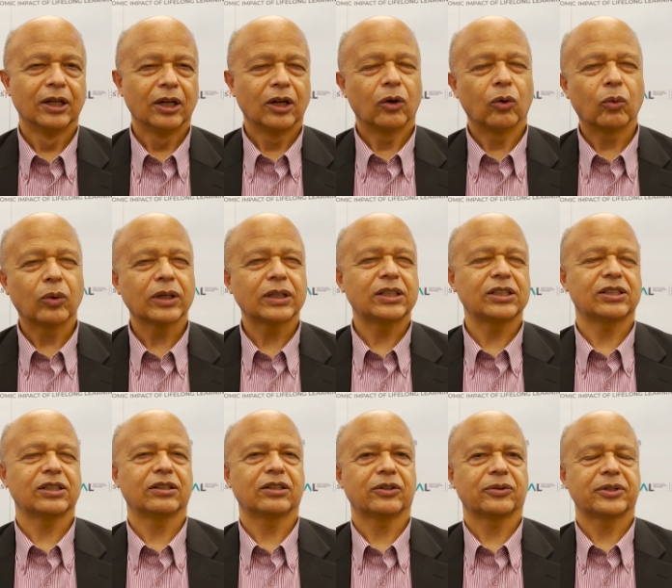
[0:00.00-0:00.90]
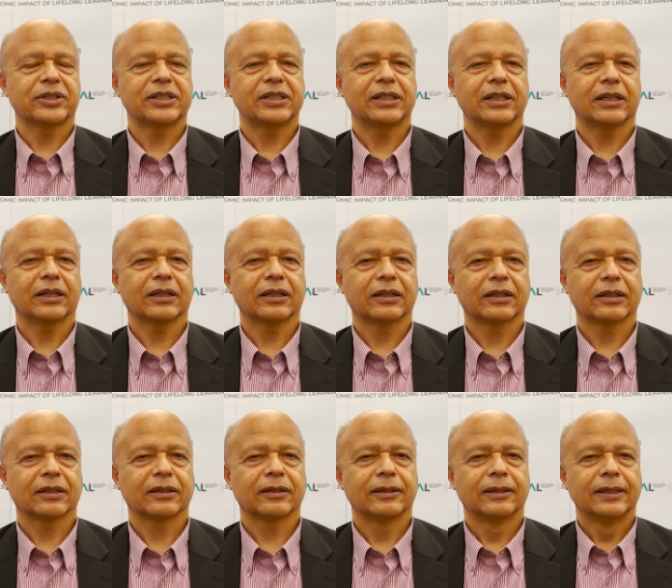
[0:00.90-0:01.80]
What is interesting,
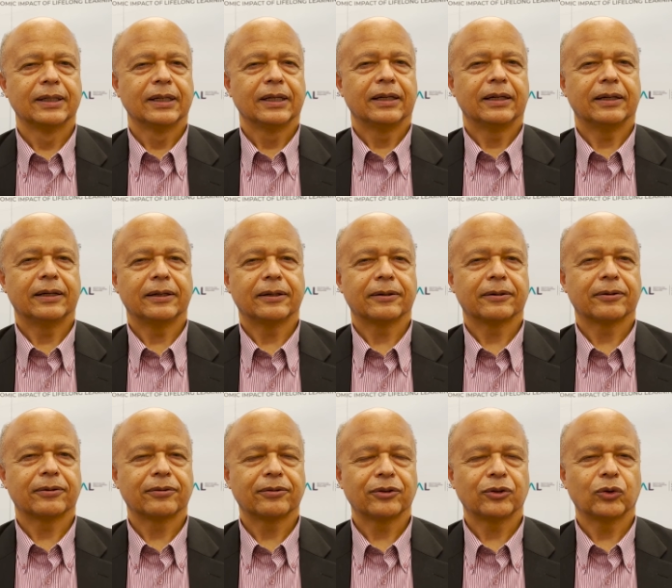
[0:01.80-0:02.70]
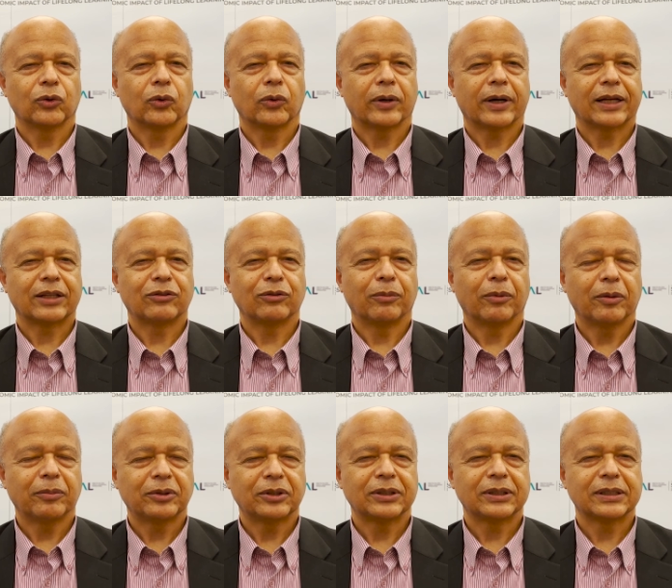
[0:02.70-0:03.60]
at the
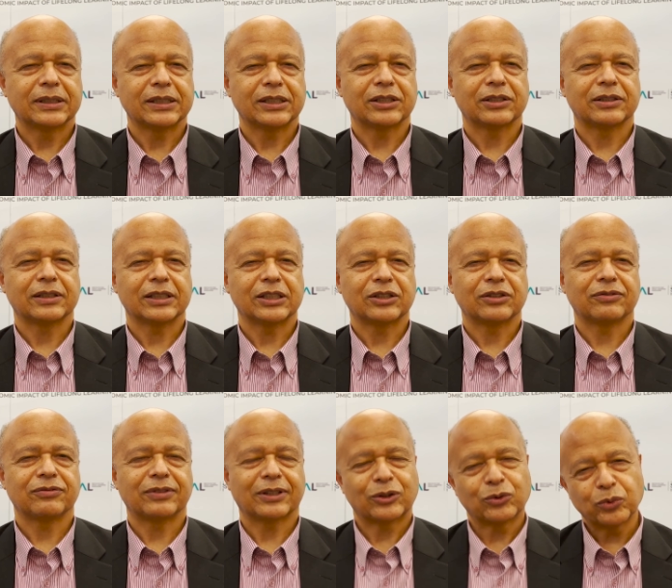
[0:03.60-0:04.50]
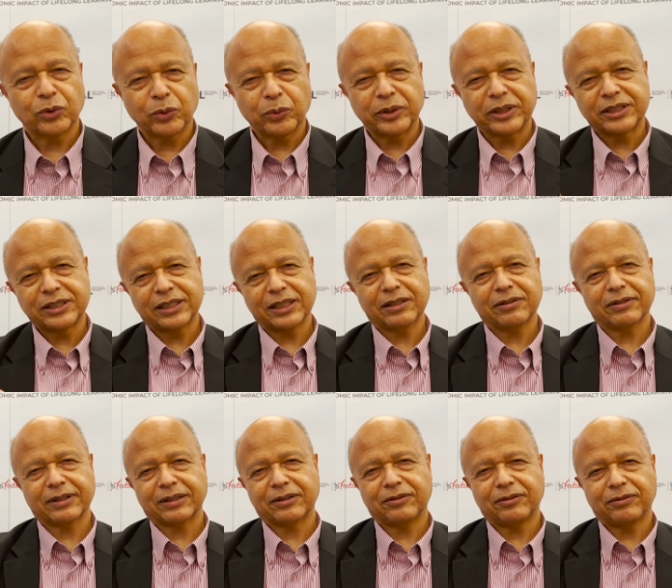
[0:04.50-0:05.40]
moment is that we see
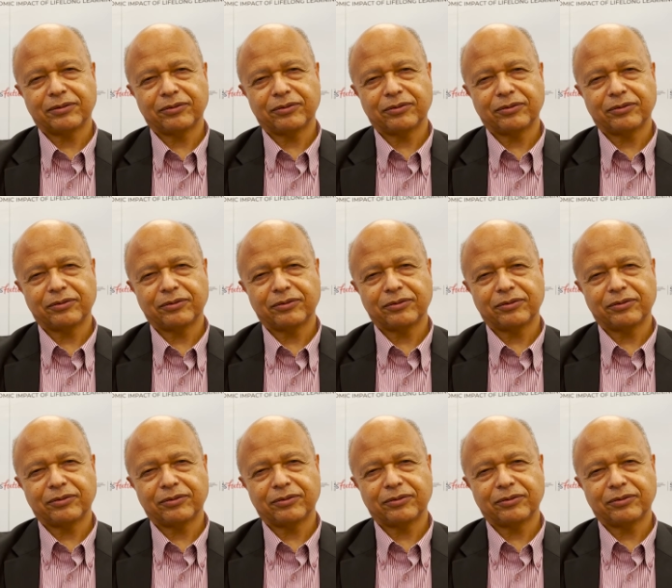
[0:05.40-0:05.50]
that